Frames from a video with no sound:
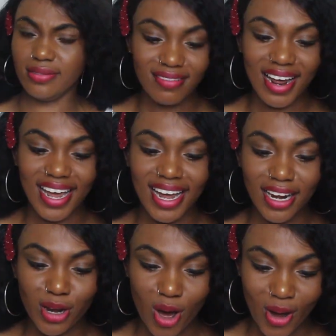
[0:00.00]

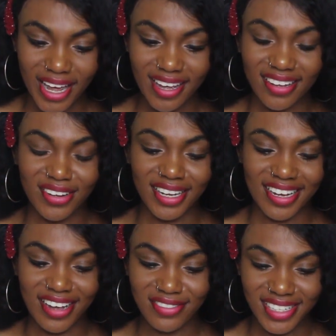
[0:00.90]
Rahel Loy, okay,
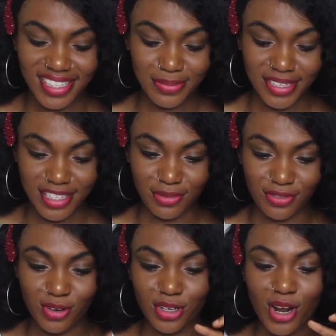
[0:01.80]
I've seen this person
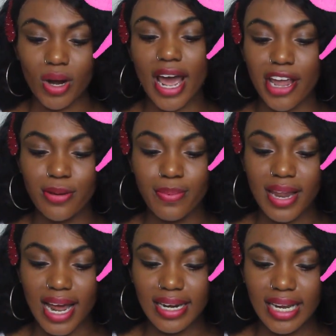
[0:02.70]
before. What are you
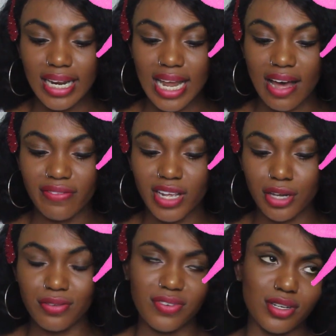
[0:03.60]
planning after
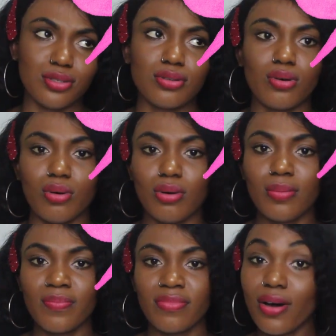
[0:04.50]
you finish
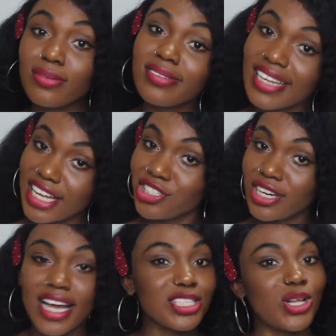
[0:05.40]
school? I'll let you
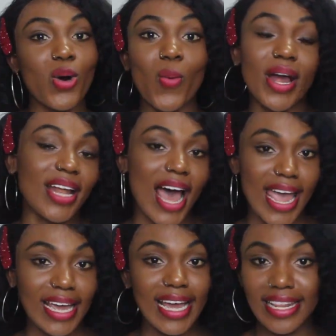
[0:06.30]
guys know when
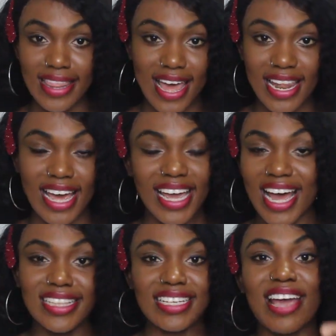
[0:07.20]
I get there, like
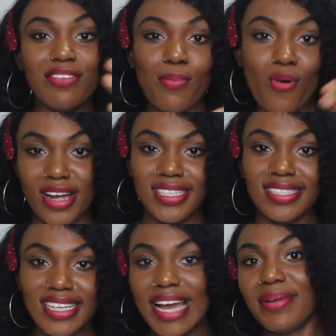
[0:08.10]
at every point
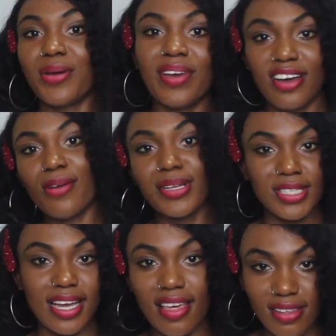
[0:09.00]
in time, like we are coming
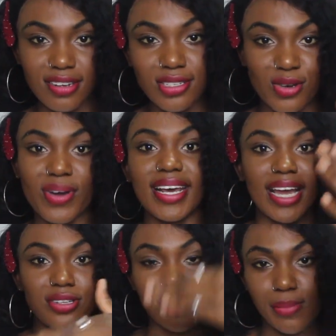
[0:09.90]
together. So when I
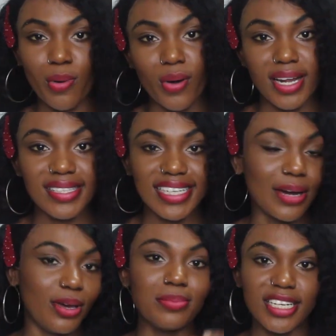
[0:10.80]
get to that point,
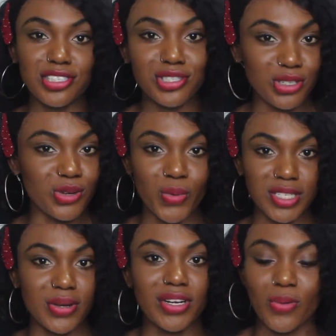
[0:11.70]
I will update you on
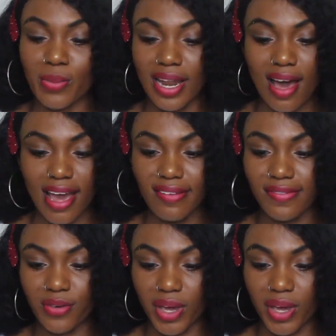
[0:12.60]
what's going on with my life.